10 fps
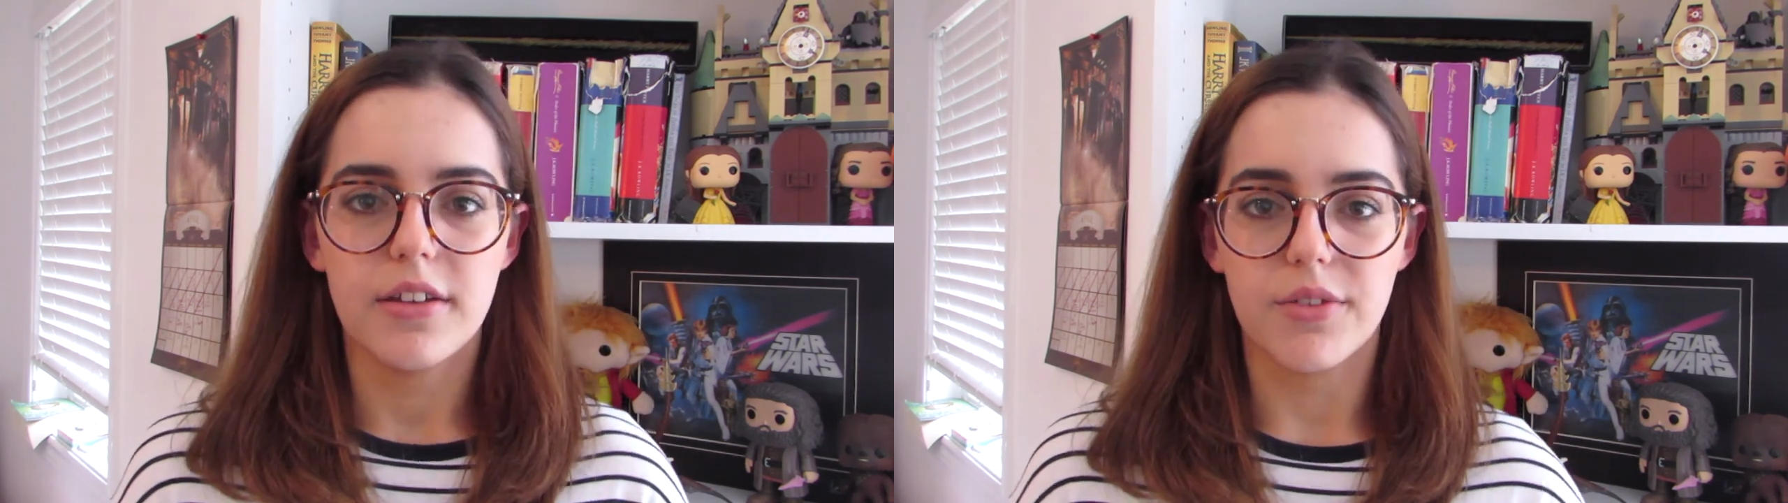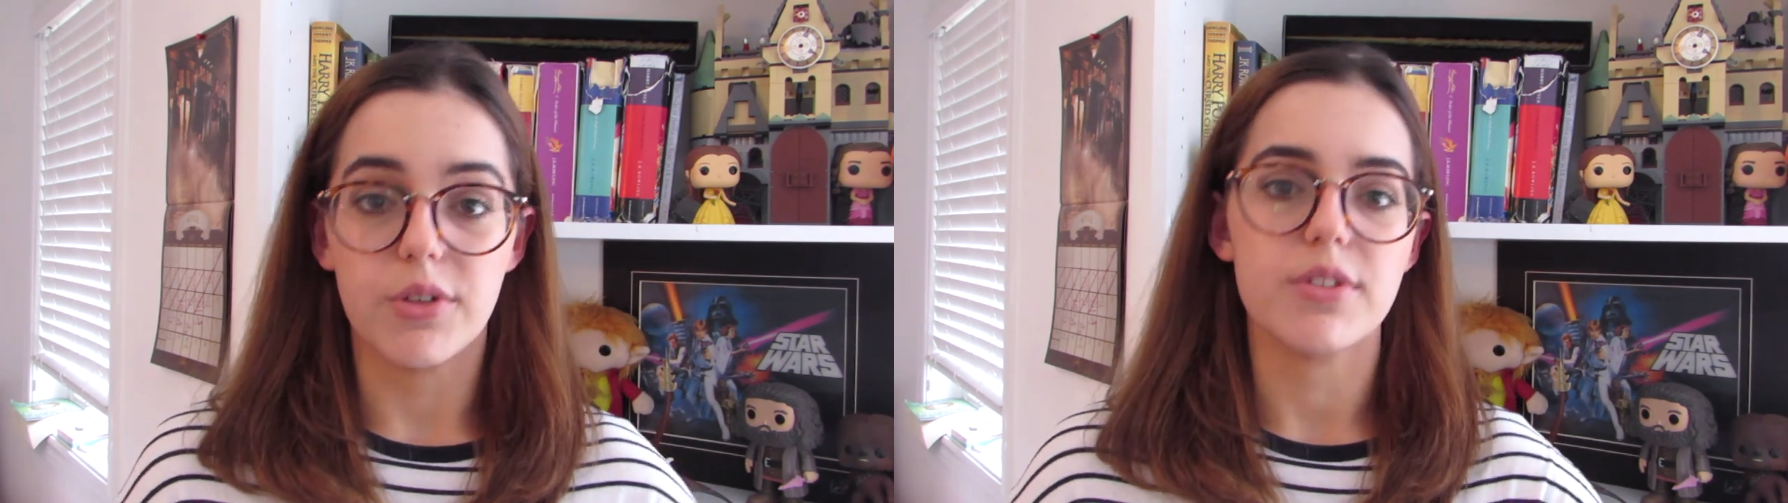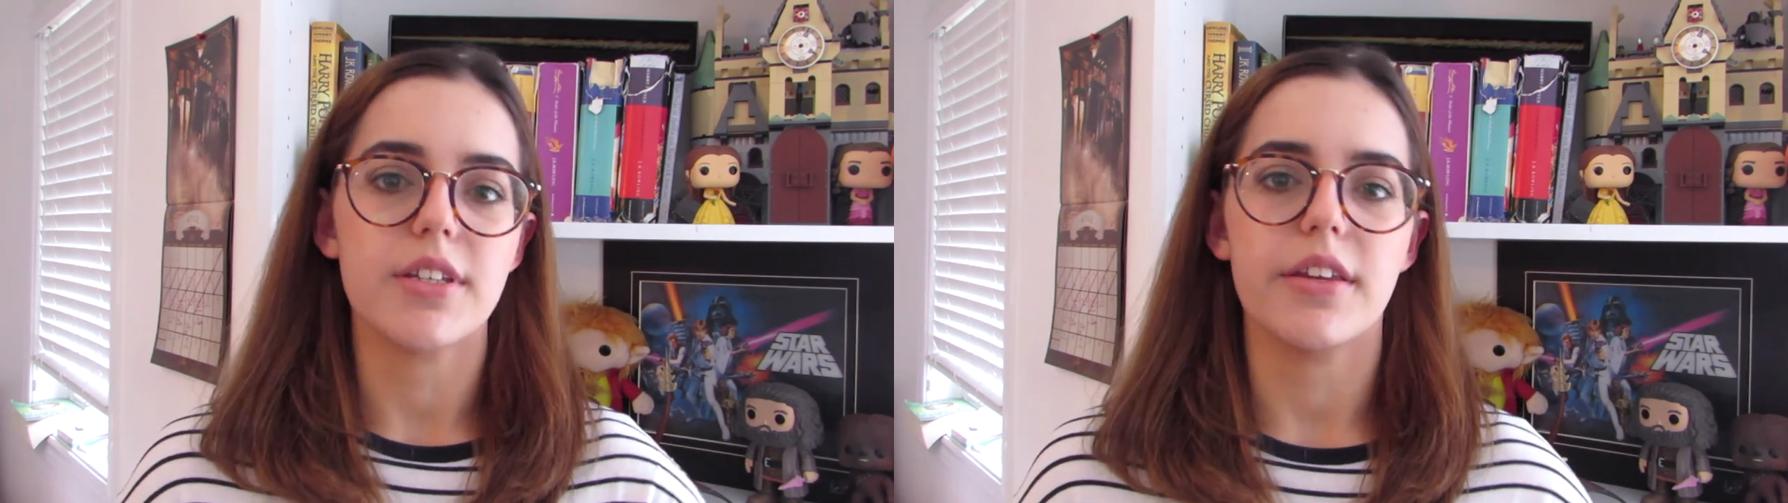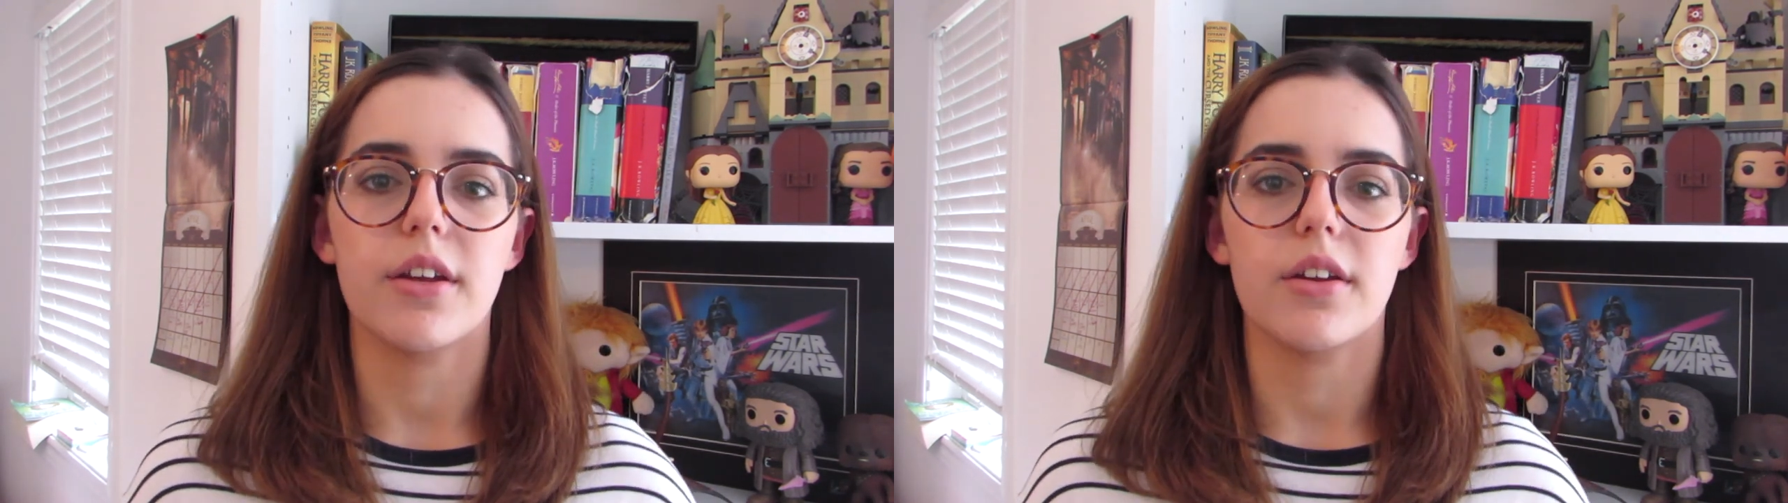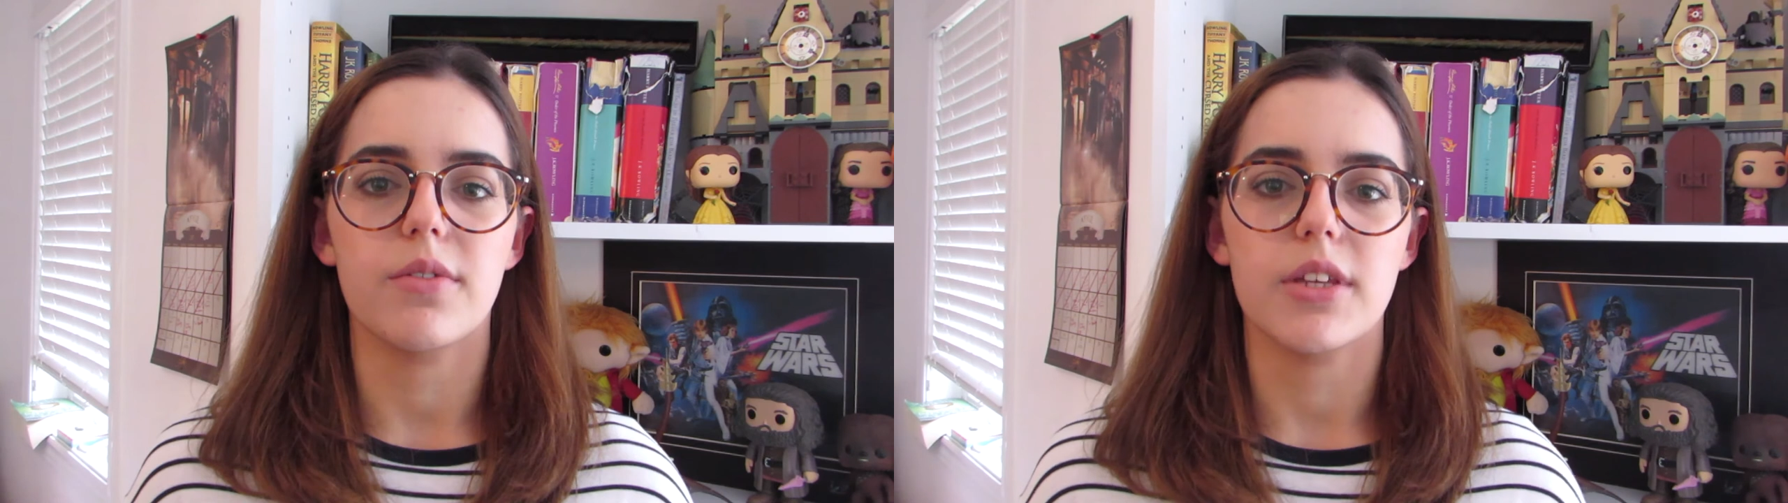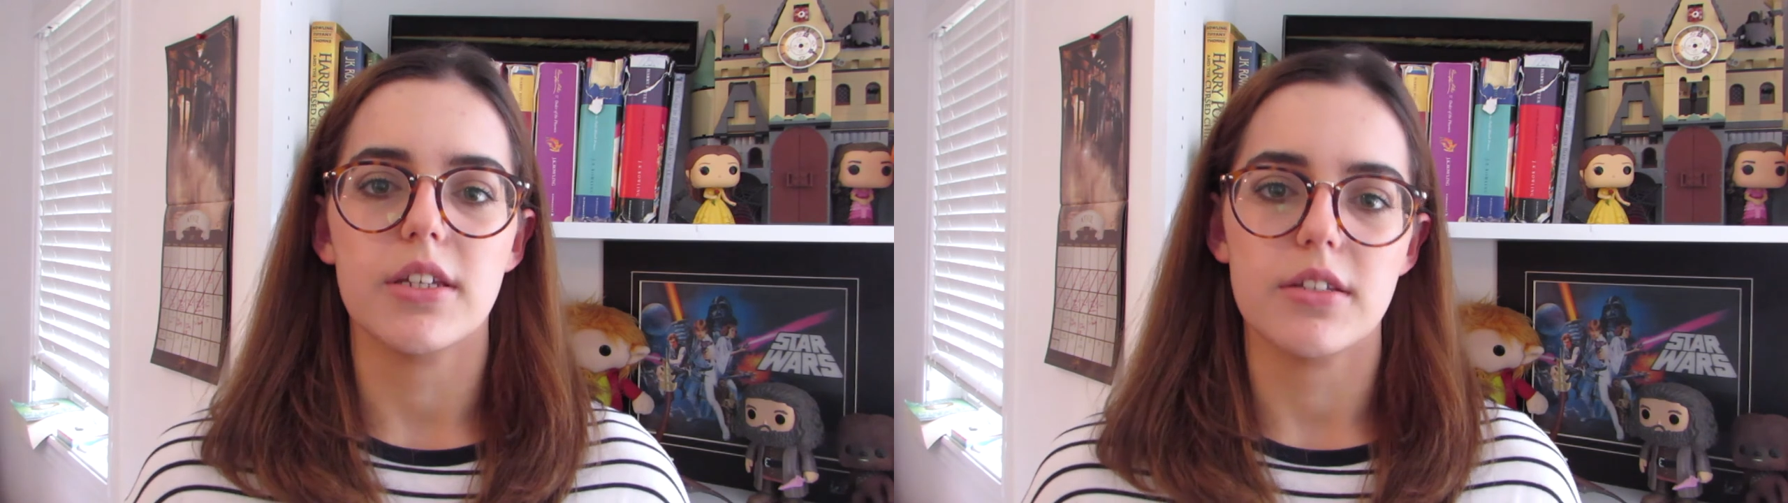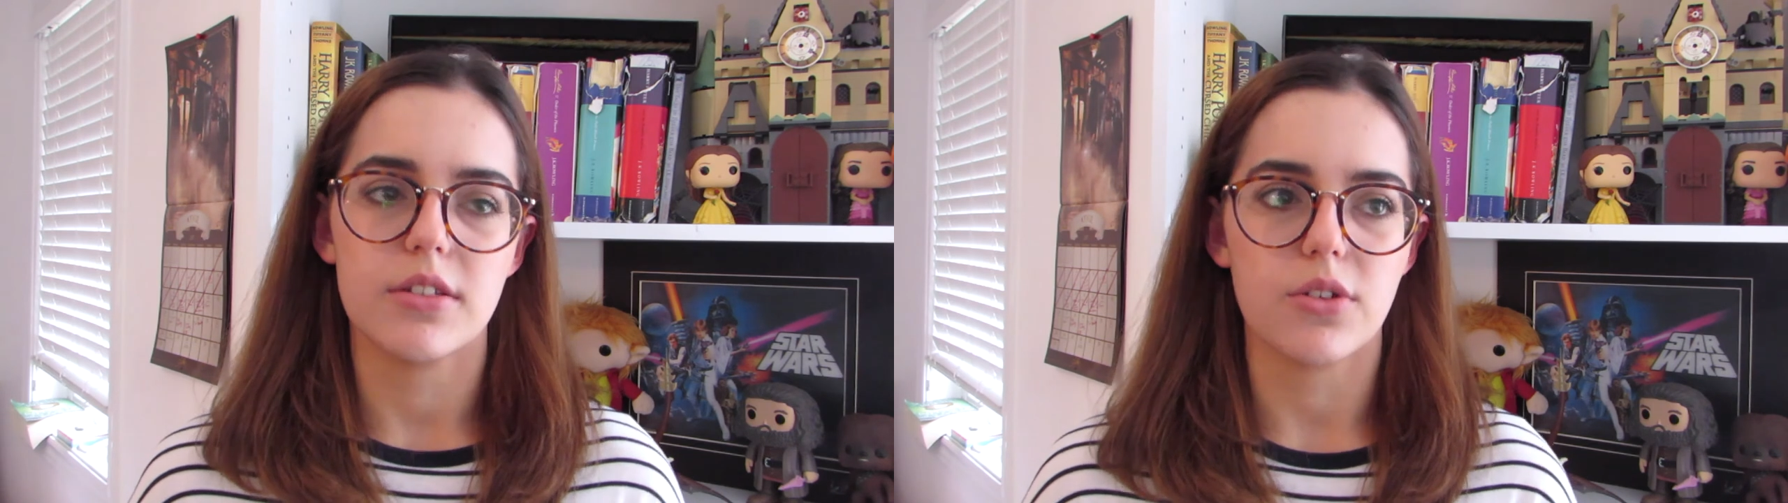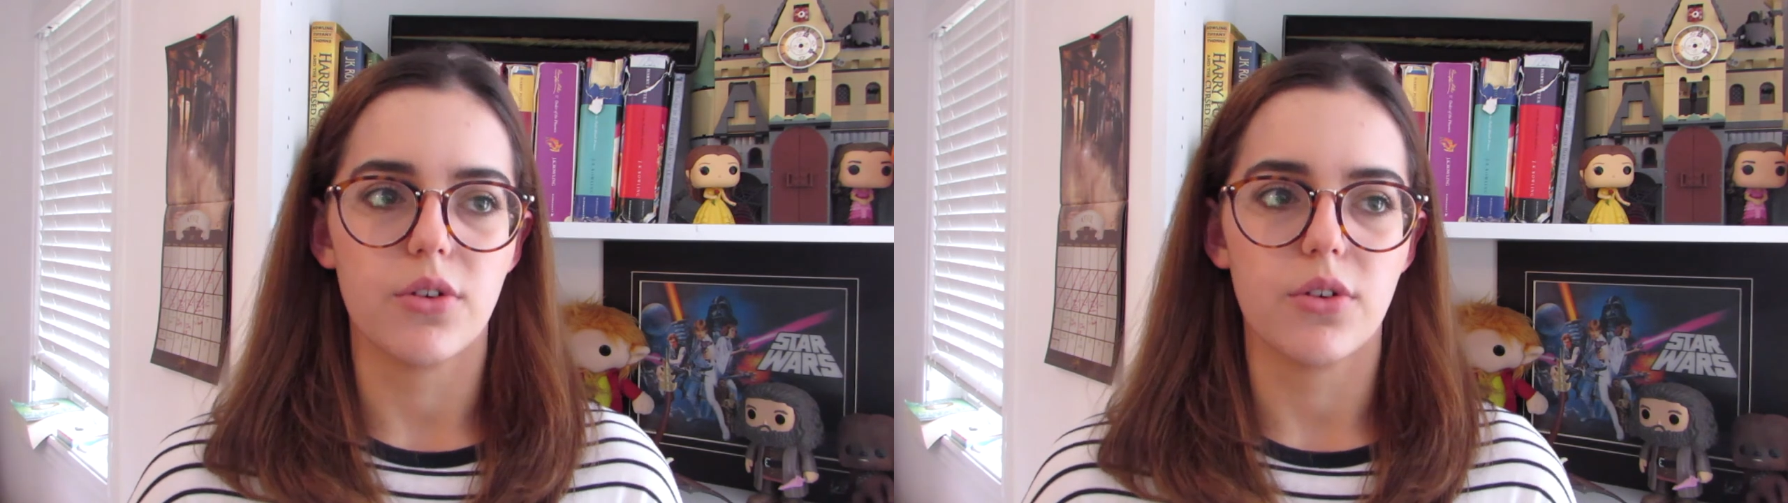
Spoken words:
if you've seen any of these,